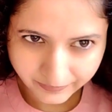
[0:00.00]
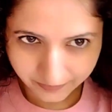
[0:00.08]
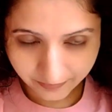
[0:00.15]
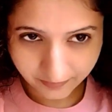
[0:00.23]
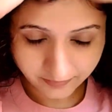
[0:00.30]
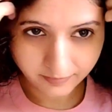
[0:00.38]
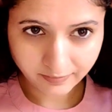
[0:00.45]

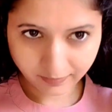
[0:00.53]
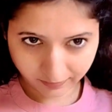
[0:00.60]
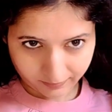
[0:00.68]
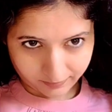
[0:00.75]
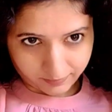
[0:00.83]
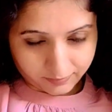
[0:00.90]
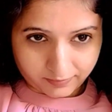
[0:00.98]
See, just
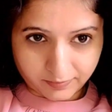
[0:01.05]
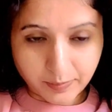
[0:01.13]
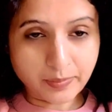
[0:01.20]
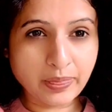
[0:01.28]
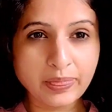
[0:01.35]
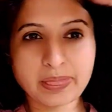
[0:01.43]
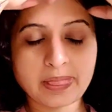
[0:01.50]
partition your
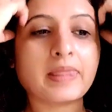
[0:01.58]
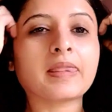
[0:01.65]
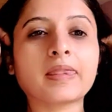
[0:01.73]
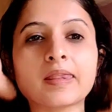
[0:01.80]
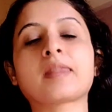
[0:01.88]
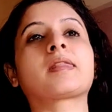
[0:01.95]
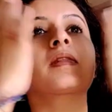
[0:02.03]
hair
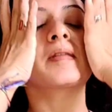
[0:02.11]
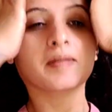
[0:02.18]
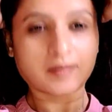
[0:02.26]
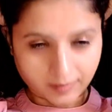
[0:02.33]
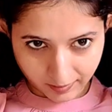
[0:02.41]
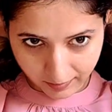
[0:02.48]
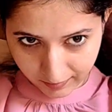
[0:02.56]

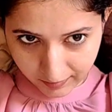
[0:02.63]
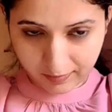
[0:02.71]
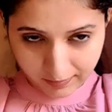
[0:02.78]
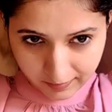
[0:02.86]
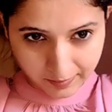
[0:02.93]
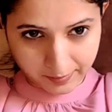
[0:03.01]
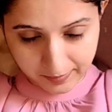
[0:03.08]
and tie
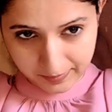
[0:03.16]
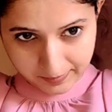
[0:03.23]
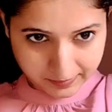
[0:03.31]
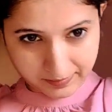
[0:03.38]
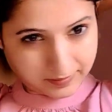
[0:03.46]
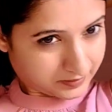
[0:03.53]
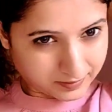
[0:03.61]
it with
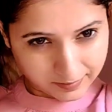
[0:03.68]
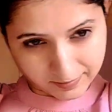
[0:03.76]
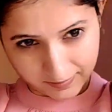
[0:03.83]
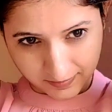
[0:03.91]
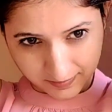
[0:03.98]
any clip.